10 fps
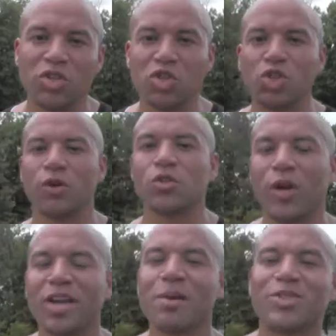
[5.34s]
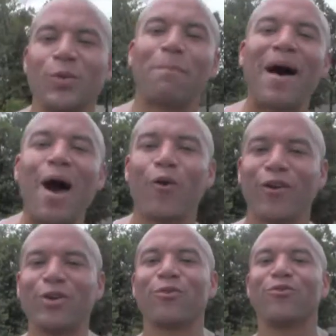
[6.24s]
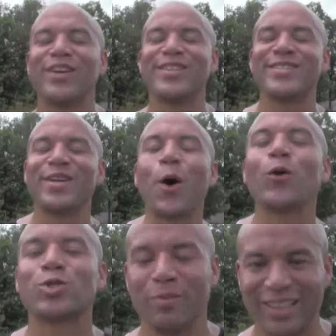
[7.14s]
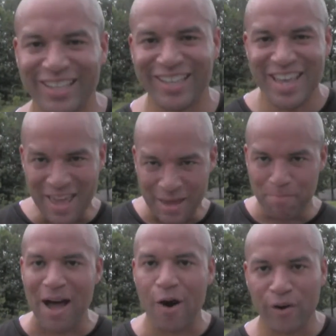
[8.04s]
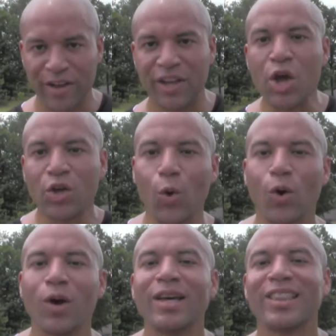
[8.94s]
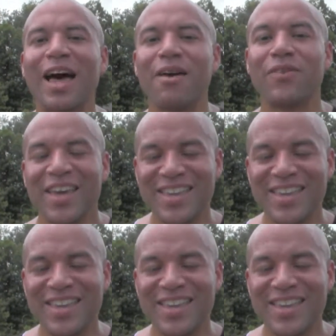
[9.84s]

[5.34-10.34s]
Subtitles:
insurance when it comes to empowering your fitness and ultimately empowering your life.